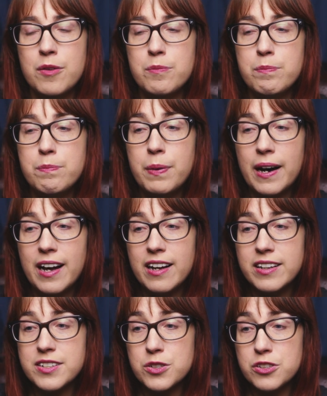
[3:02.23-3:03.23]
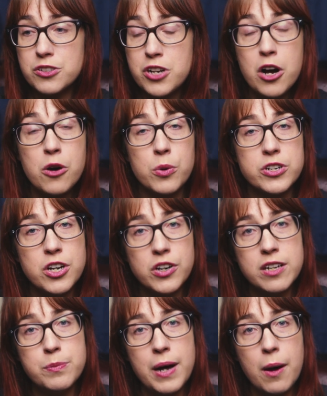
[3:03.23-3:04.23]
But no, we're
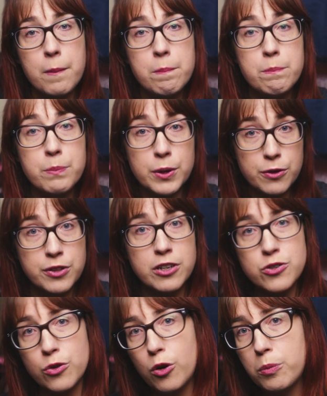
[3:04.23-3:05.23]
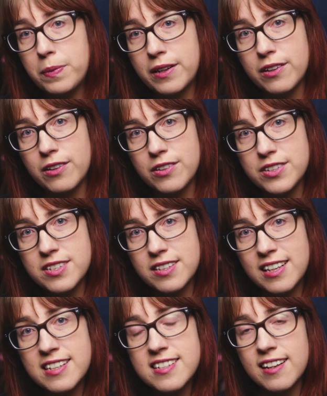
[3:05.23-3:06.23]
talking about birth control pills,
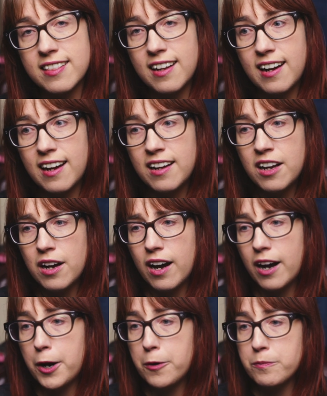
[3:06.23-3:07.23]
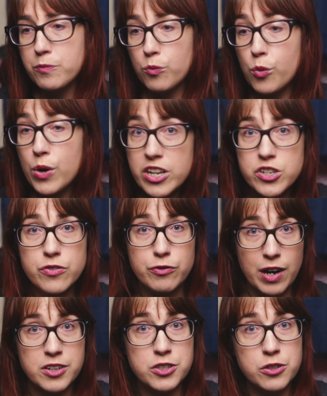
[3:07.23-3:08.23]
things like that, which
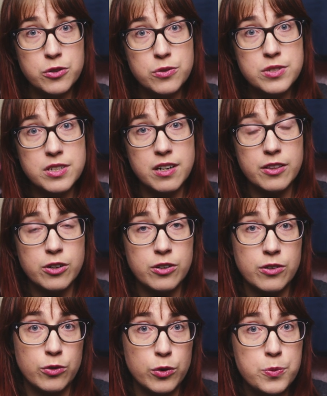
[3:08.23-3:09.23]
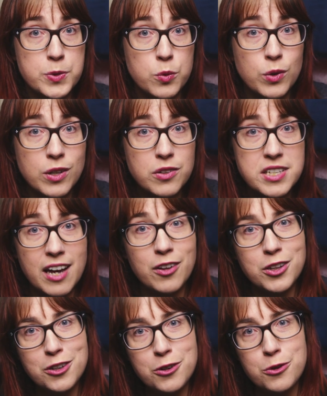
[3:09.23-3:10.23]
Fox News and other groups will tell
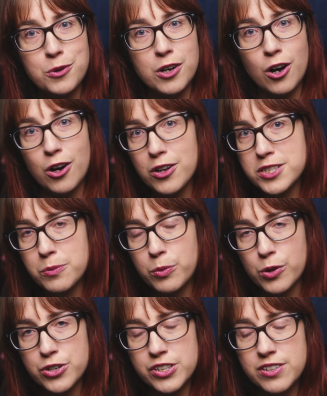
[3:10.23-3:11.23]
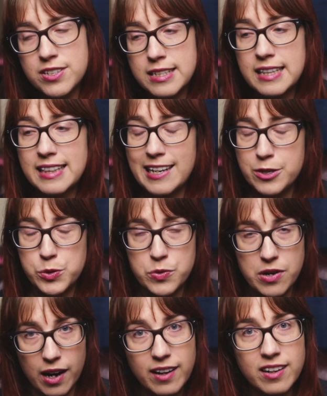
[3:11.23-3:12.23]
you cause abortions. They do
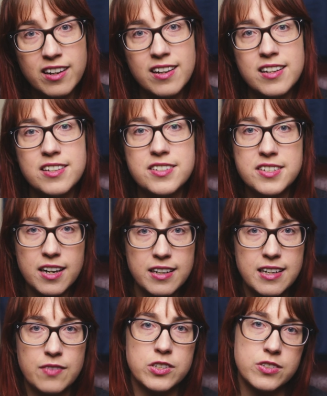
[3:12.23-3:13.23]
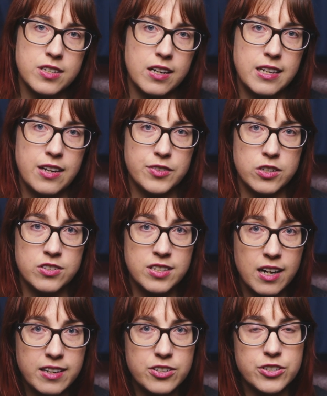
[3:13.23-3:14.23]
not. Study after study after
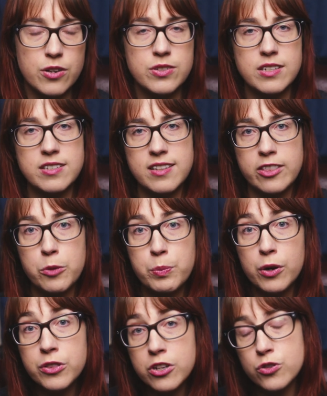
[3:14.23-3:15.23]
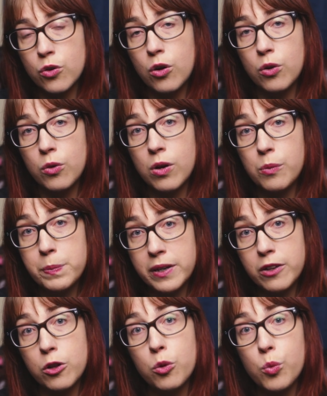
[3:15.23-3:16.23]
study shows us that the birth control
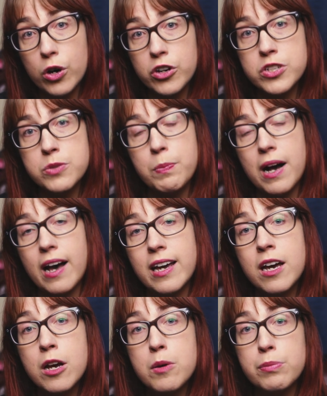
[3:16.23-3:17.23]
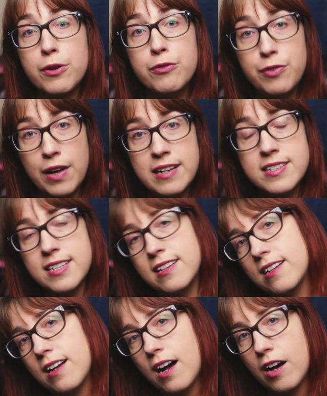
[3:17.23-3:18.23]
pill works by
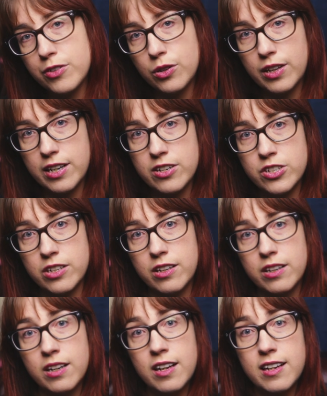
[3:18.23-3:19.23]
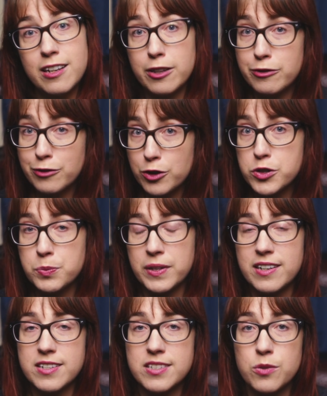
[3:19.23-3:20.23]
preventing ovulation in the first
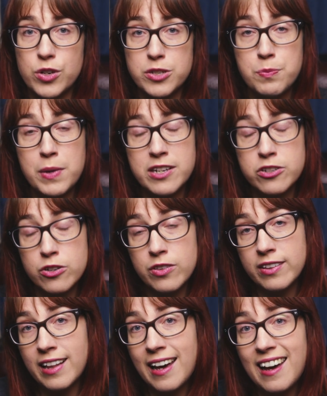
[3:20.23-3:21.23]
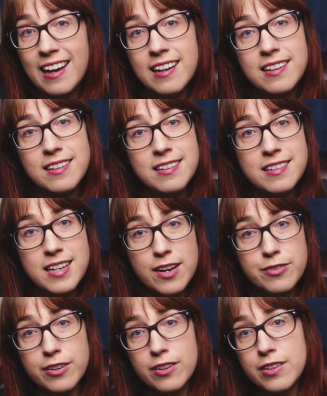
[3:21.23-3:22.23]
place, which makes sure that the egg
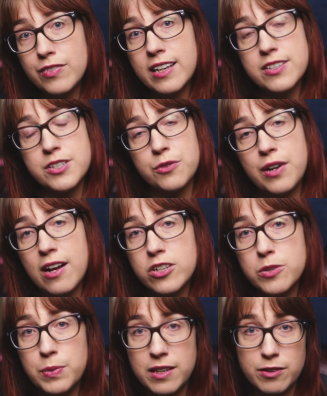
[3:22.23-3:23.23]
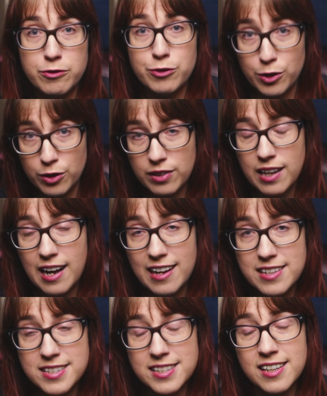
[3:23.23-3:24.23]
never even gets around to being
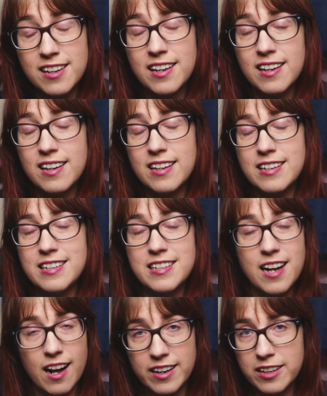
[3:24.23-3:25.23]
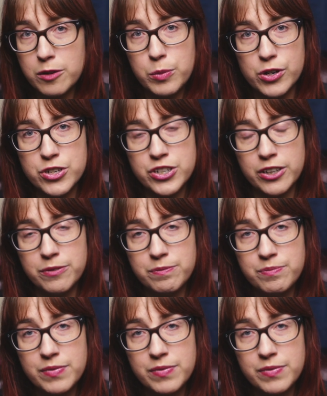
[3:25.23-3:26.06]
fertilized. Not an abortion.